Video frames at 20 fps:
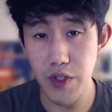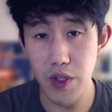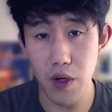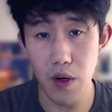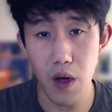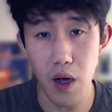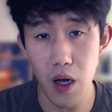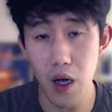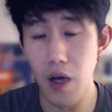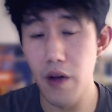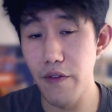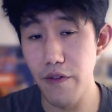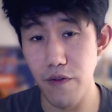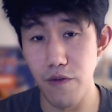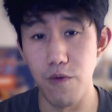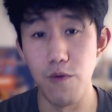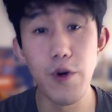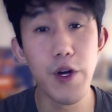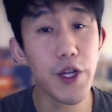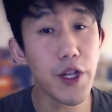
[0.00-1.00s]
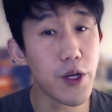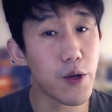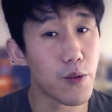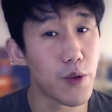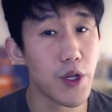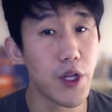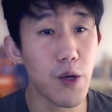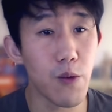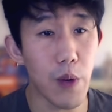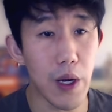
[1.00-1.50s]
They're all really,
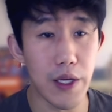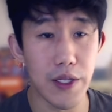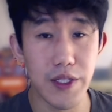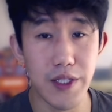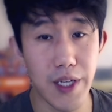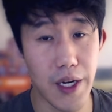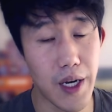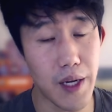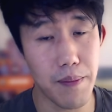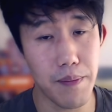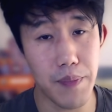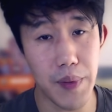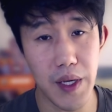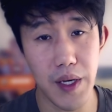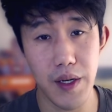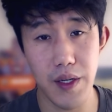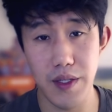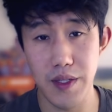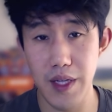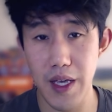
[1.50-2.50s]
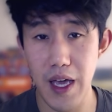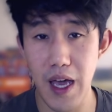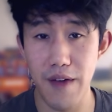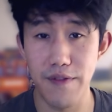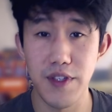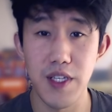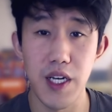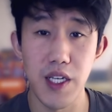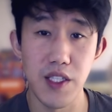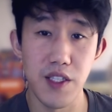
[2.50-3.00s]
really well done because they
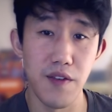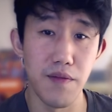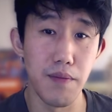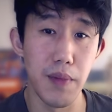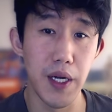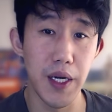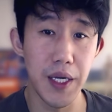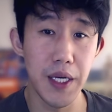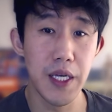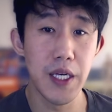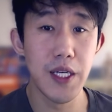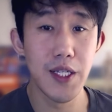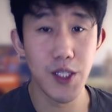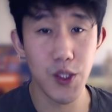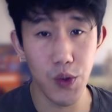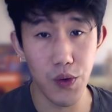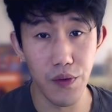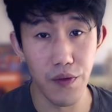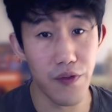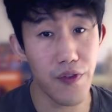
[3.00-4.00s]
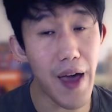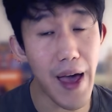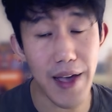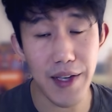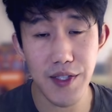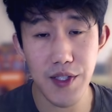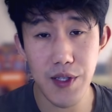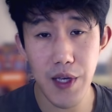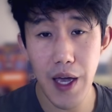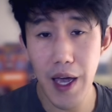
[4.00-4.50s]
have tons of money to
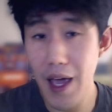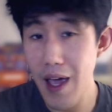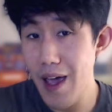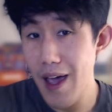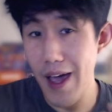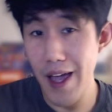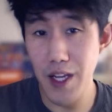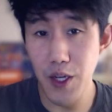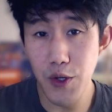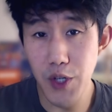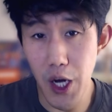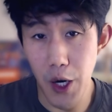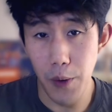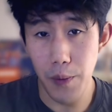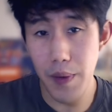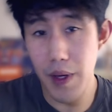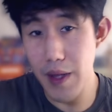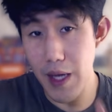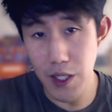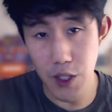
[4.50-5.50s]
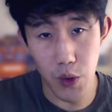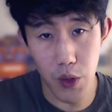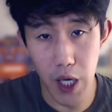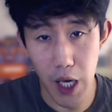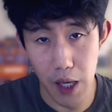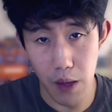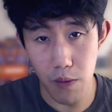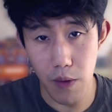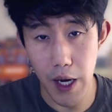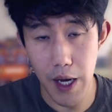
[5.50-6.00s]
invest. And you don't, and that's
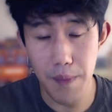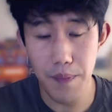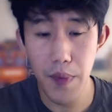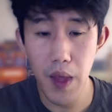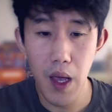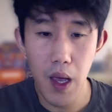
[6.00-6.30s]
okay, right?